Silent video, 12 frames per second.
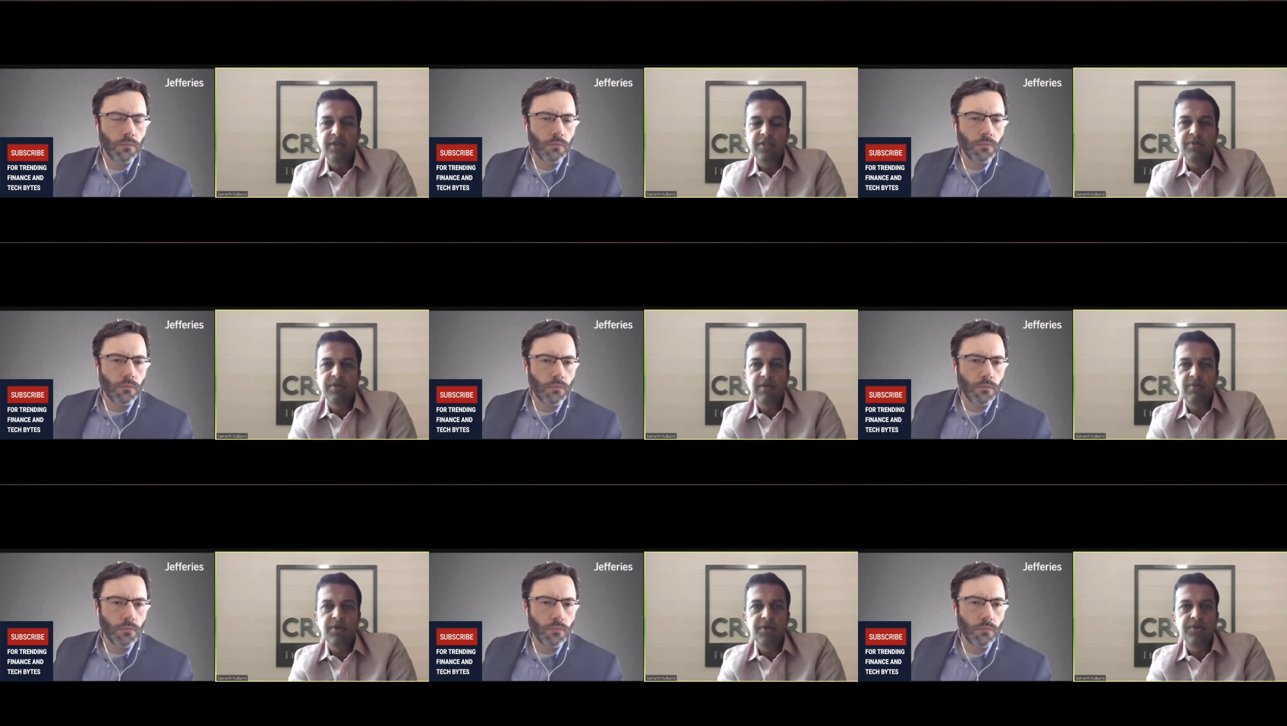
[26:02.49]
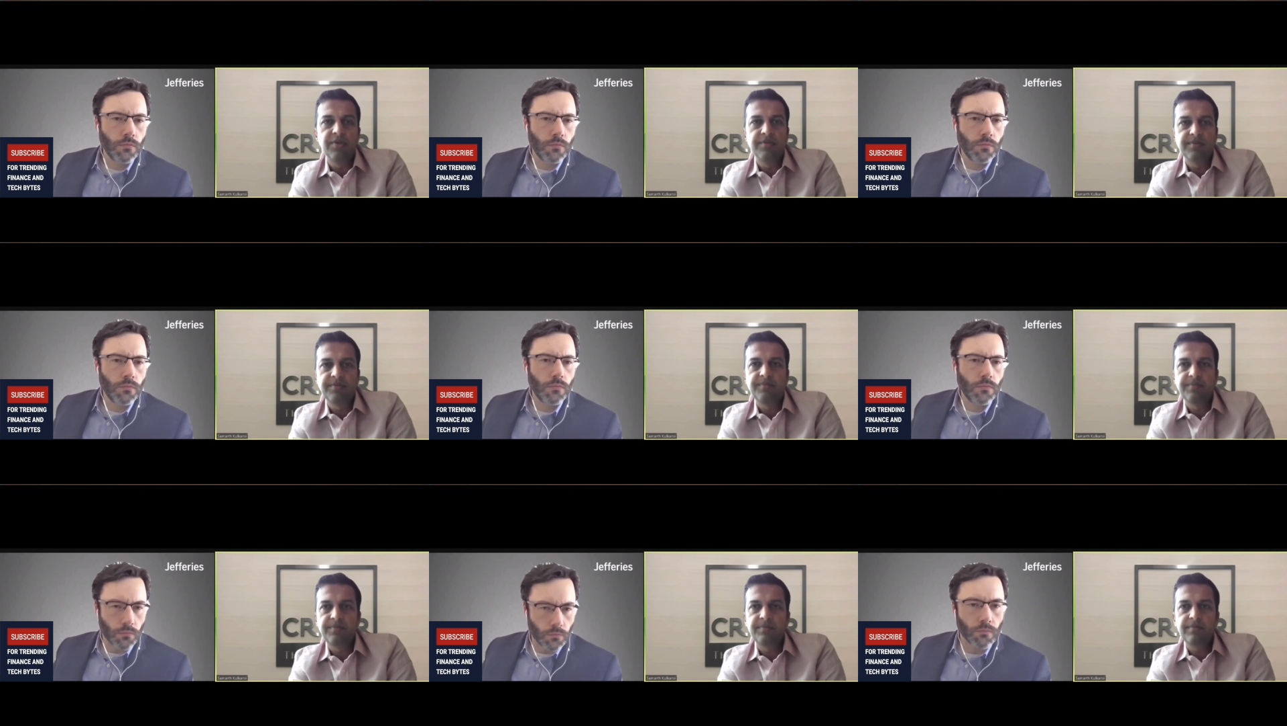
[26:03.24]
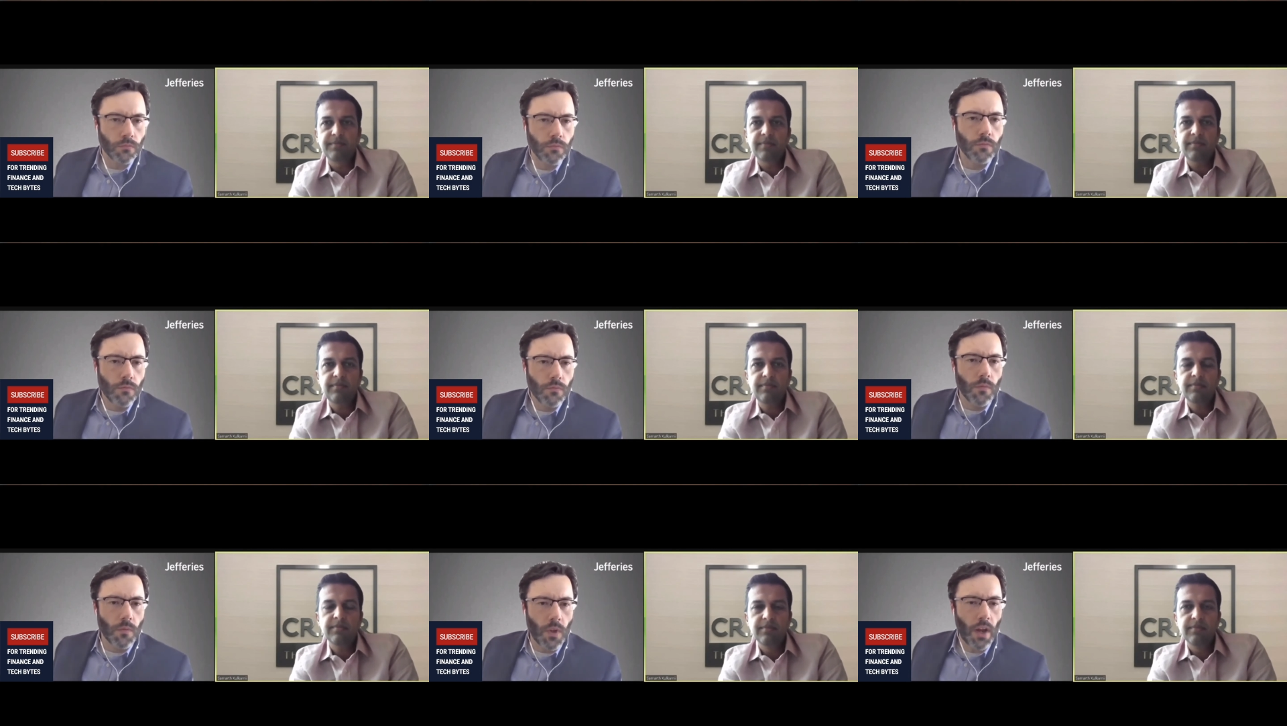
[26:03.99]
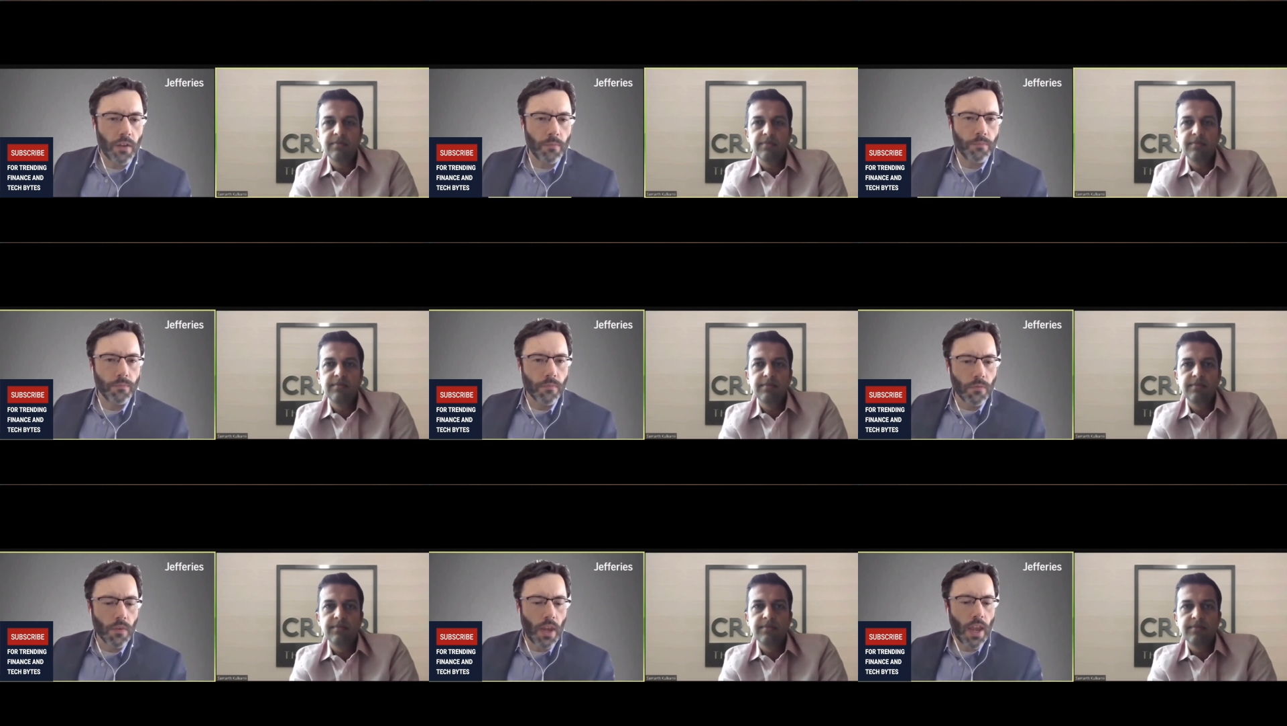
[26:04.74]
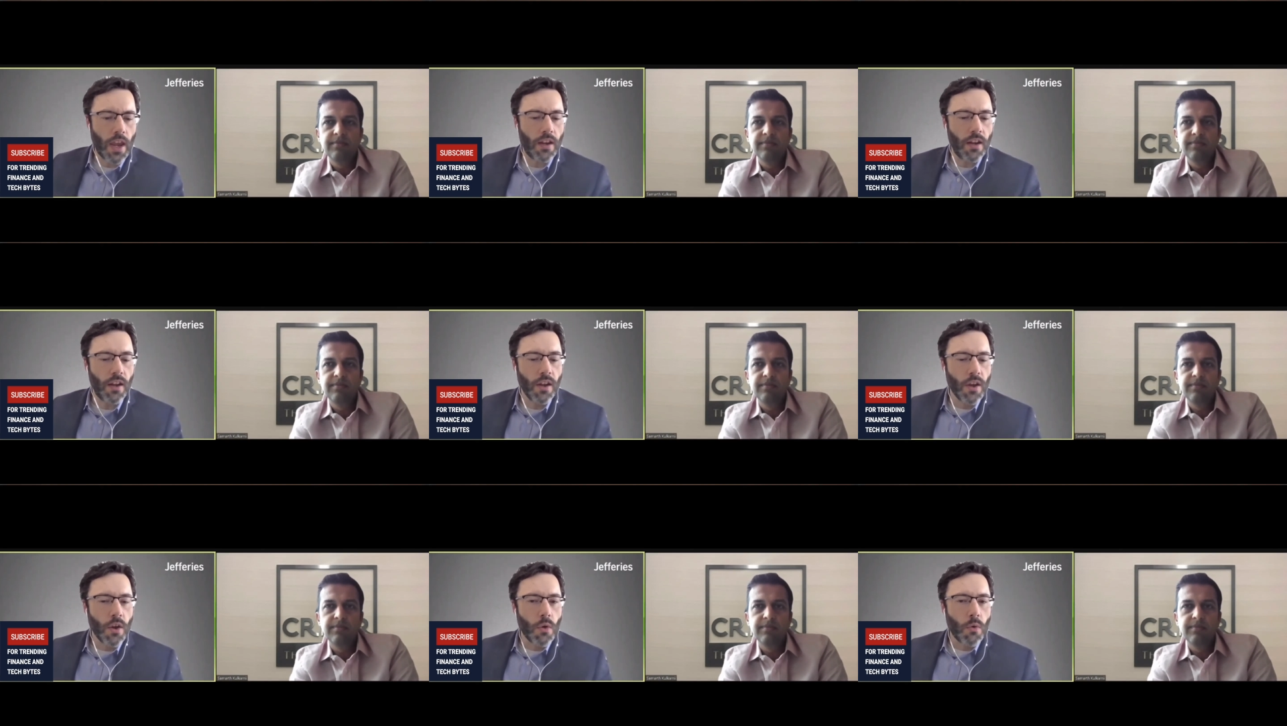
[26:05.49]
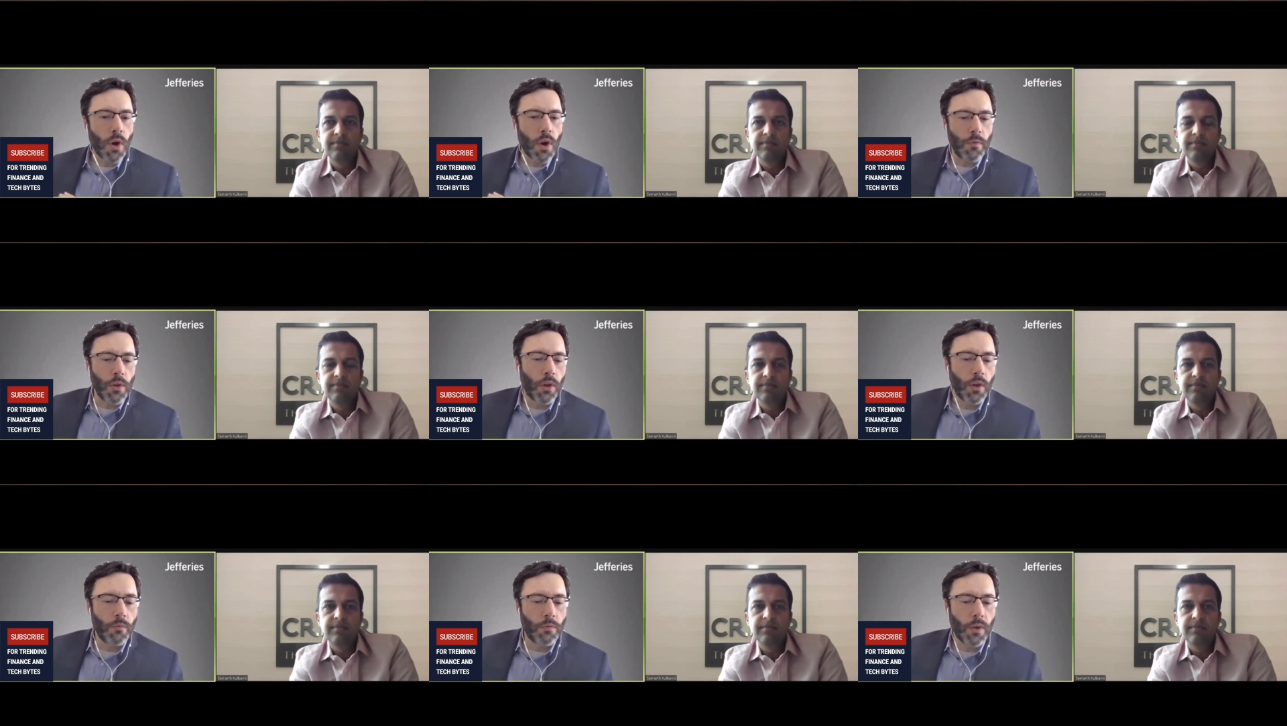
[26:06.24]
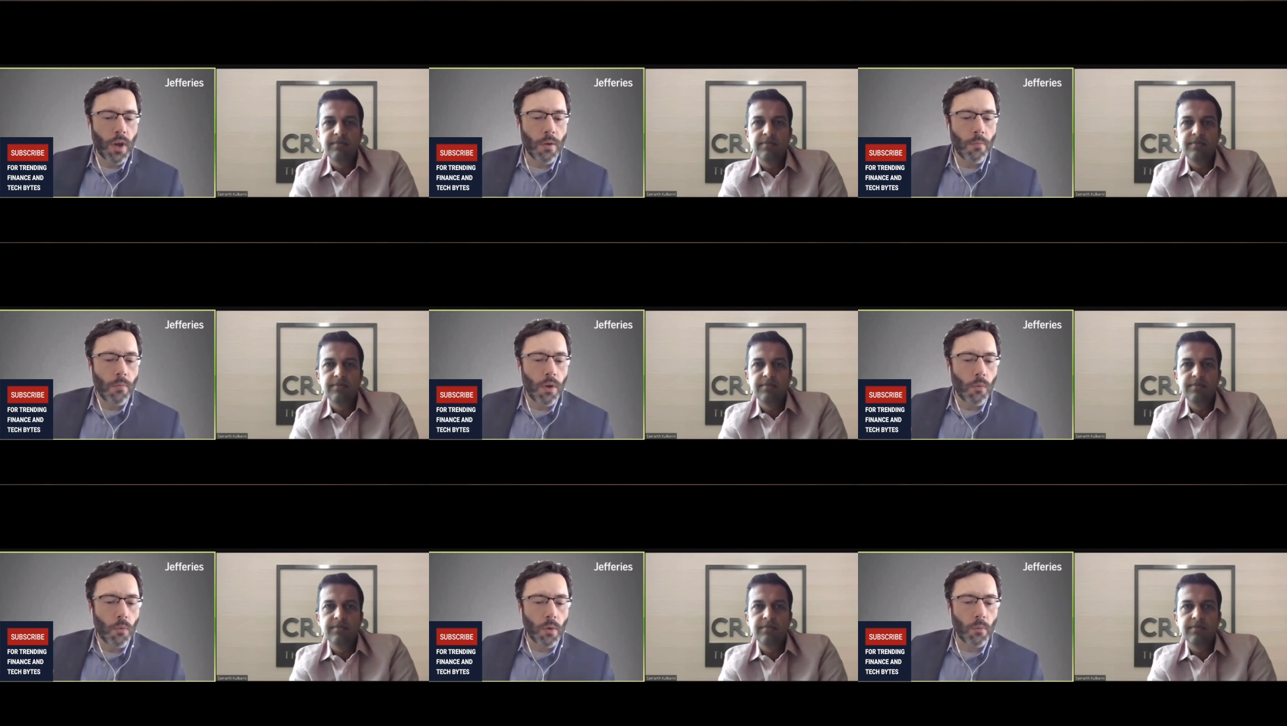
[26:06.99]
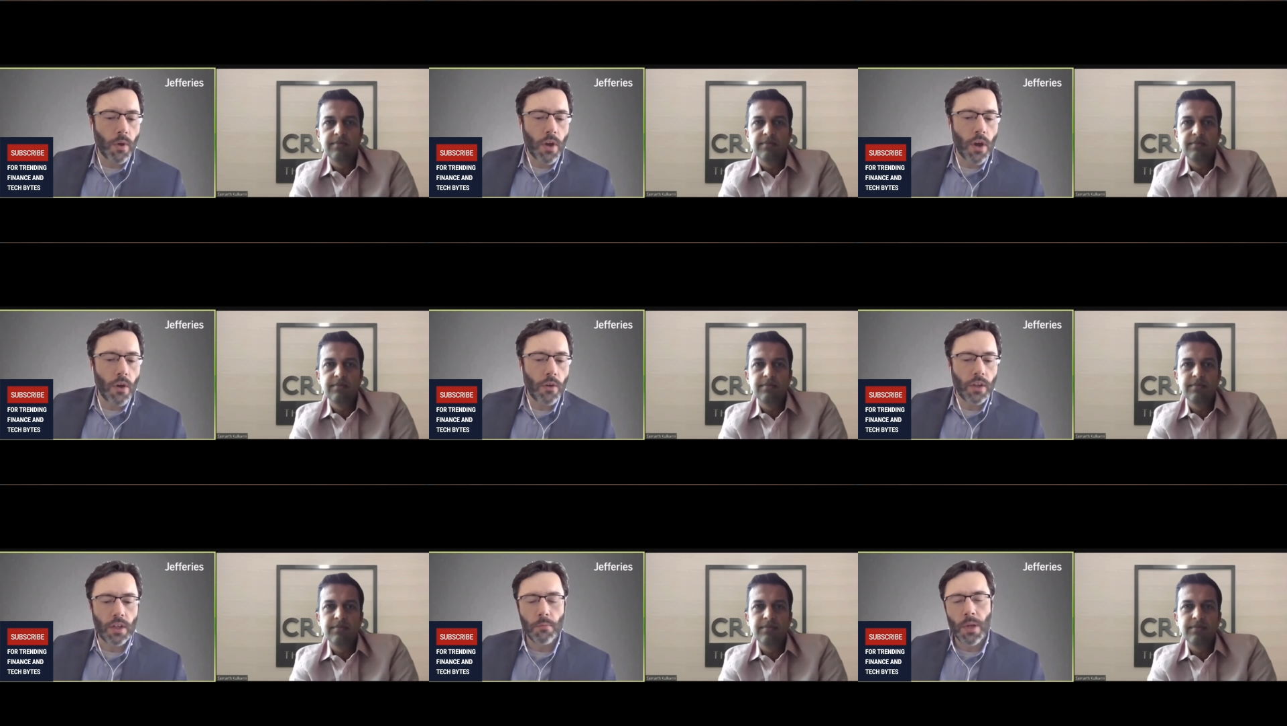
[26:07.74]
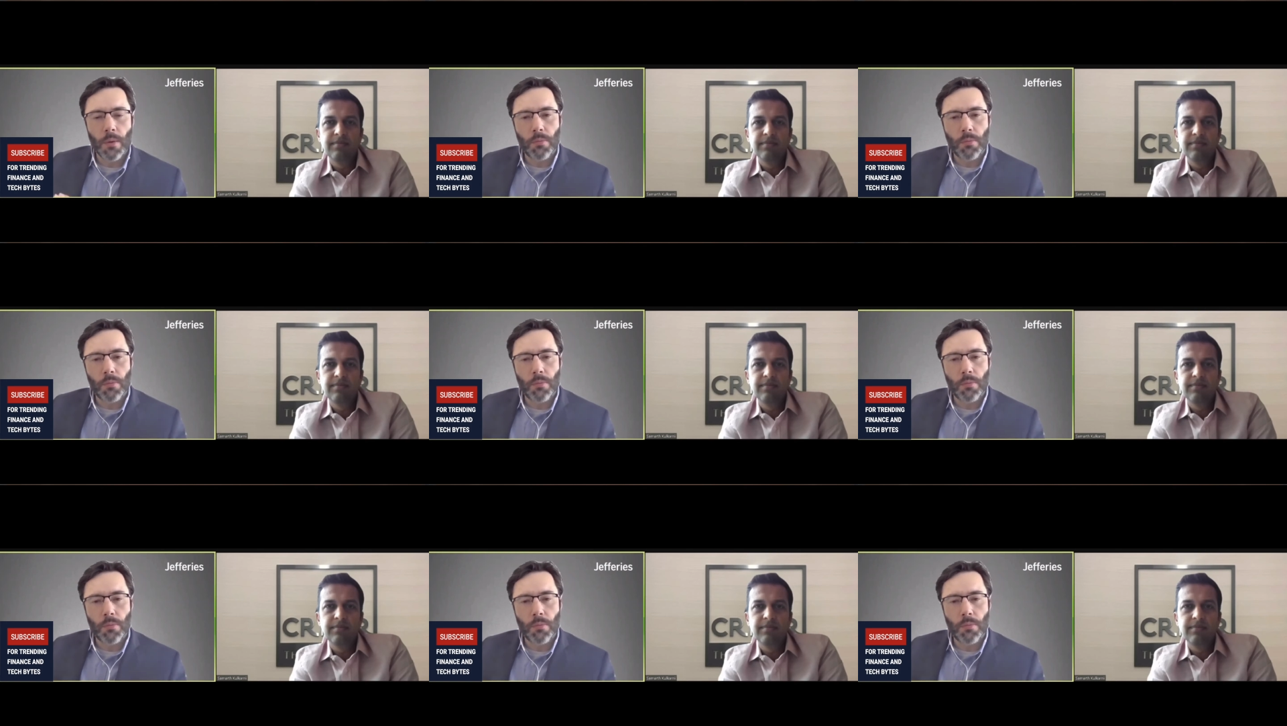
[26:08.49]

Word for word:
Speaker 1: regimen that we're using. Got it. And what have you learned from 110 that can be